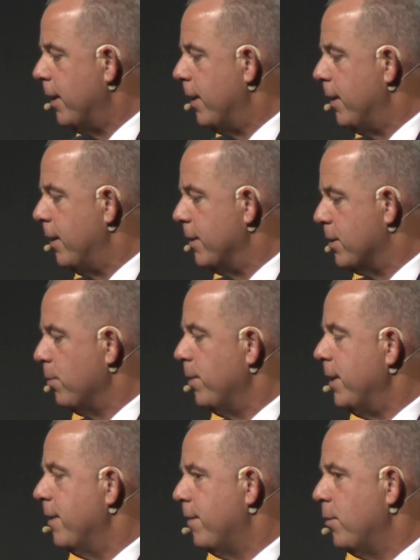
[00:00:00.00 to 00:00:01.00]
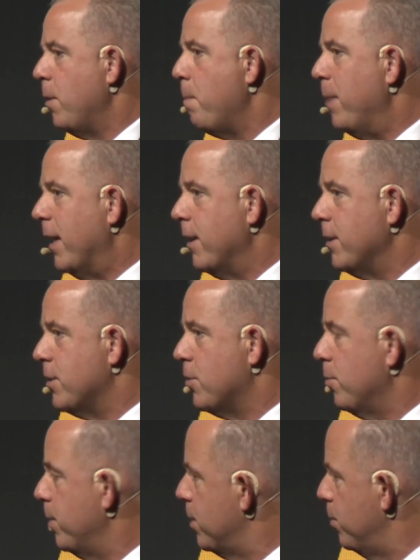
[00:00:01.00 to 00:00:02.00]
It's already a very big
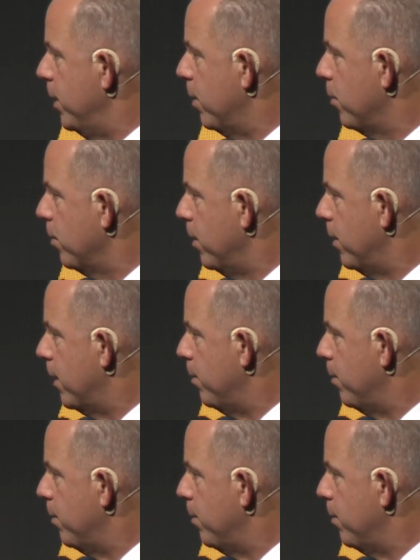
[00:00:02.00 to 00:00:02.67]
instrument we own,